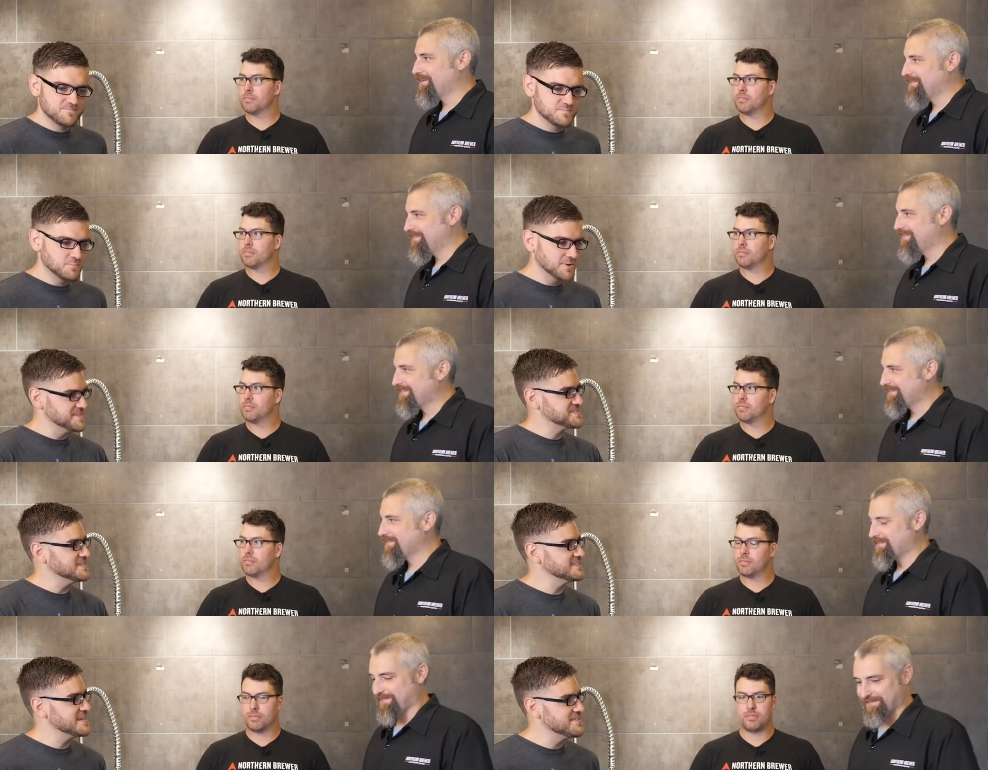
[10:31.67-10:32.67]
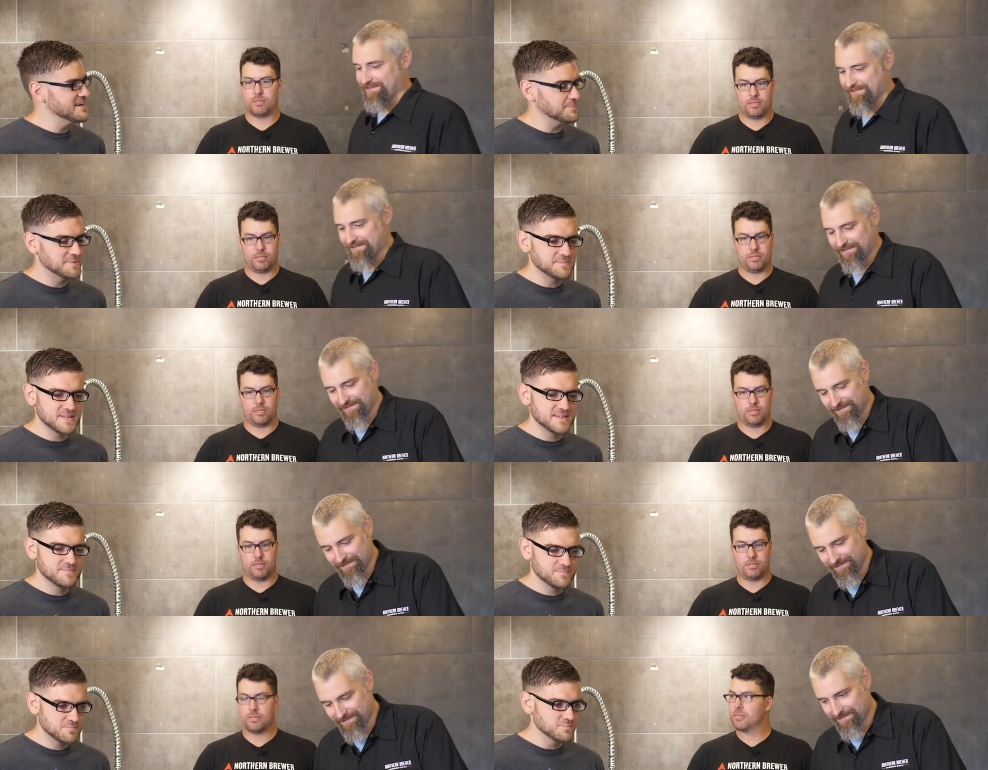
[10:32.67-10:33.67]
Speaker 1: helping put this all together, helping
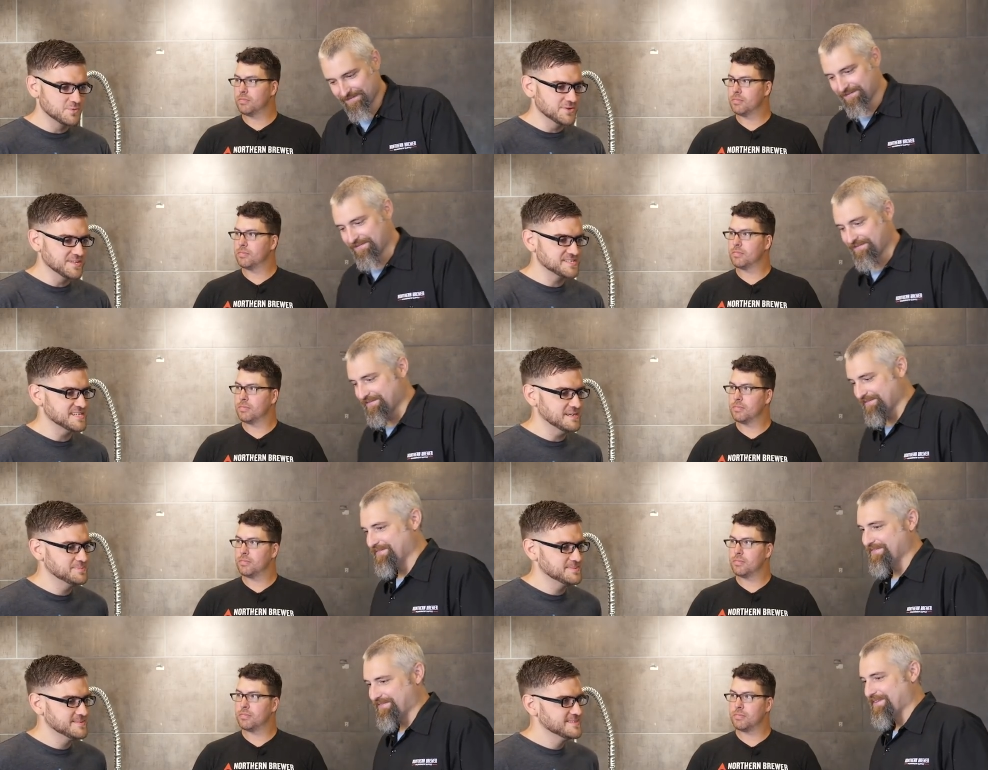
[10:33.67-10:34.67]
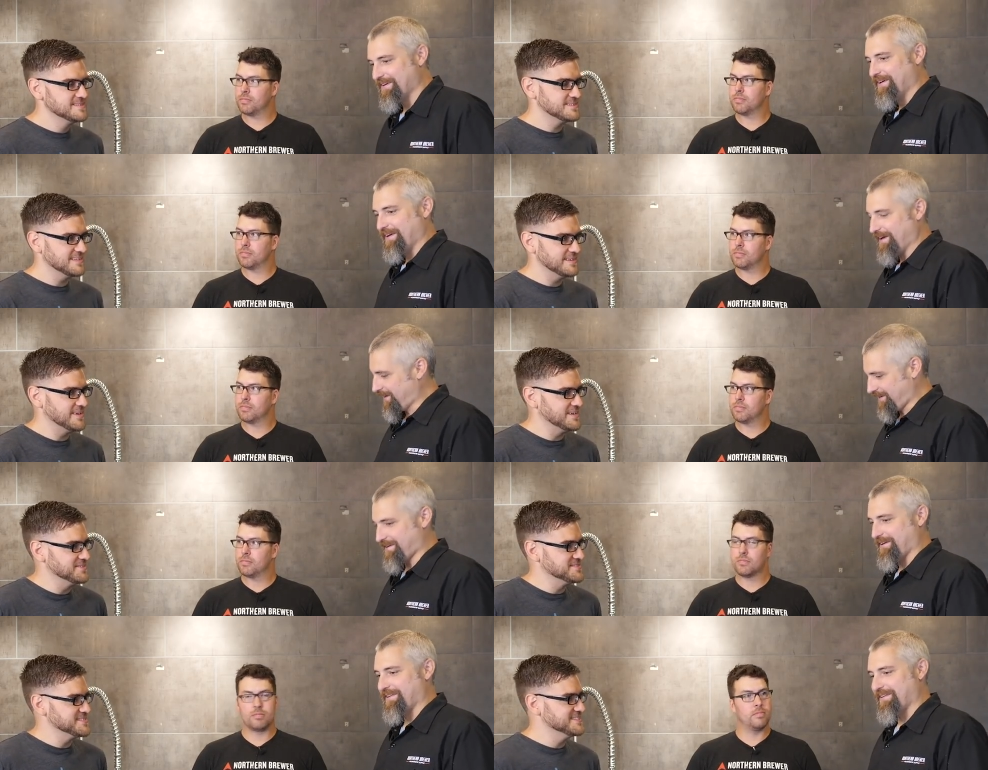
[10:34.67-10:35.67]
me brew this up. Glad we got
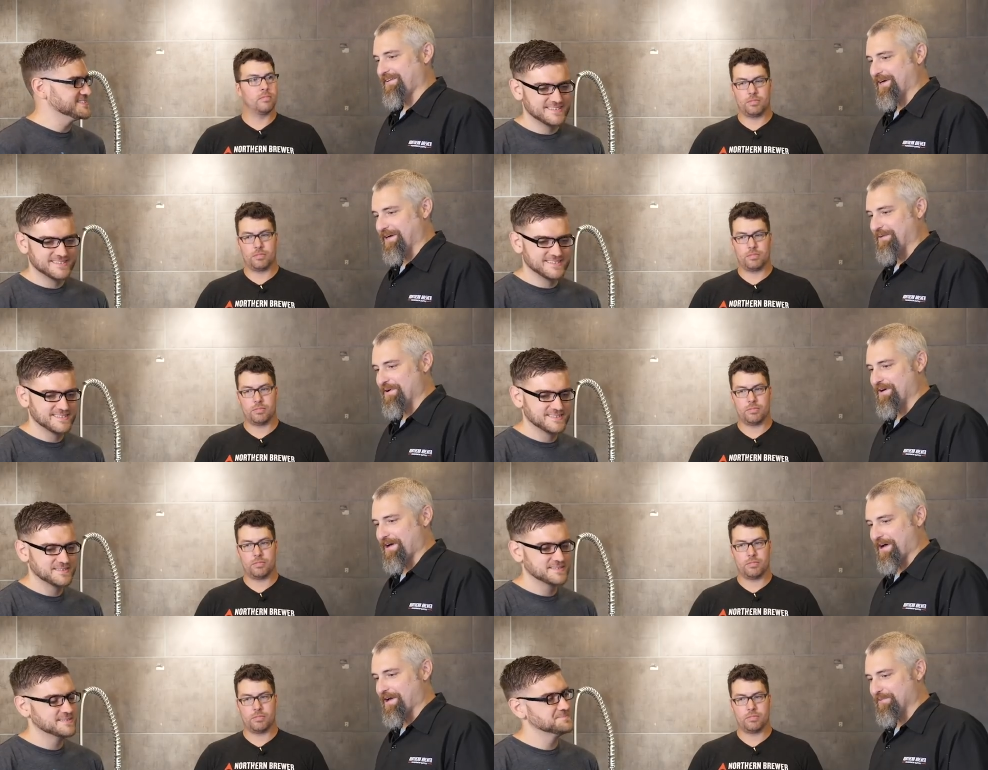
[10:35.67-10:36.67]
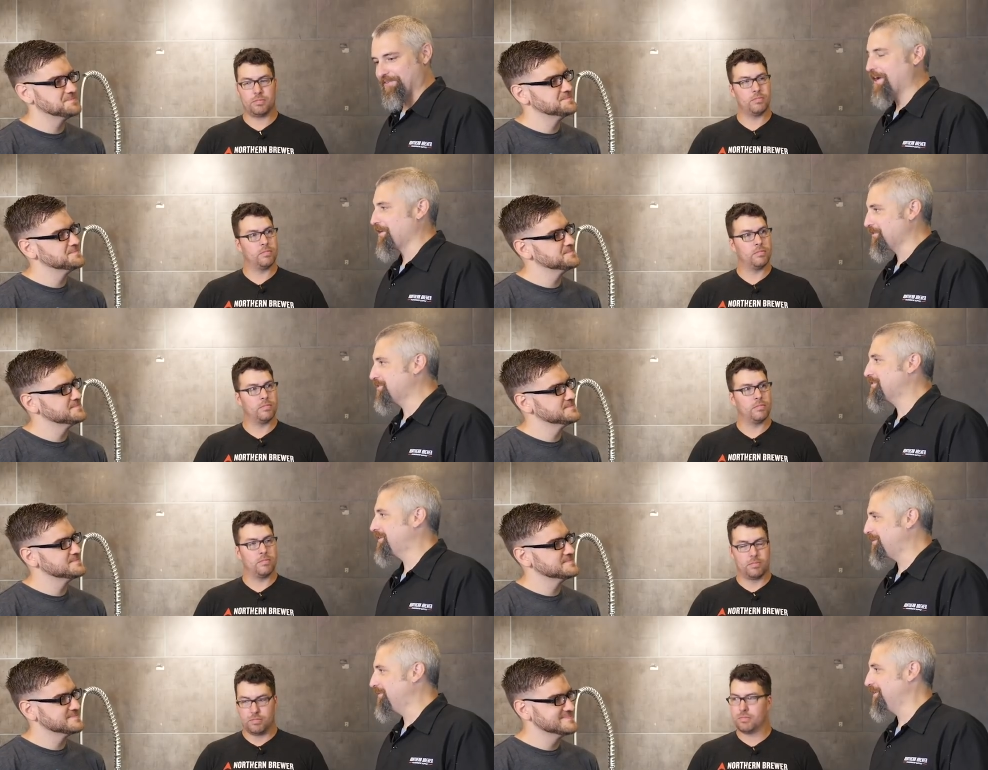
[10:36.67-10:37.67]
good results. I'm astonished.
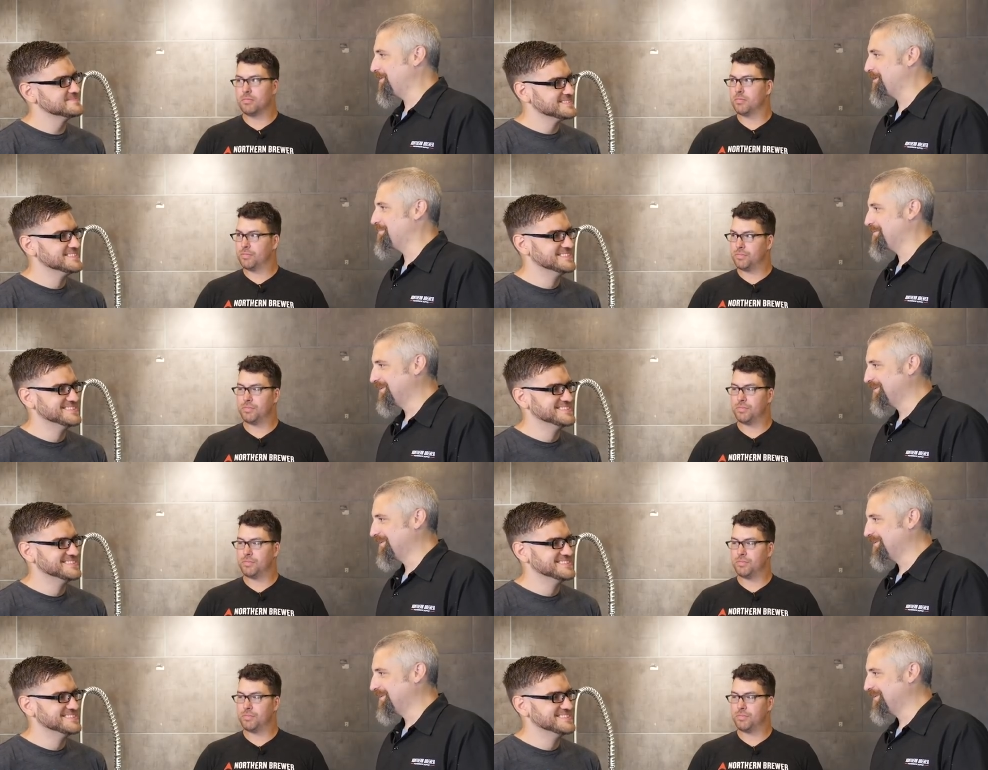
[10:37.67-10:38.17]
I really am.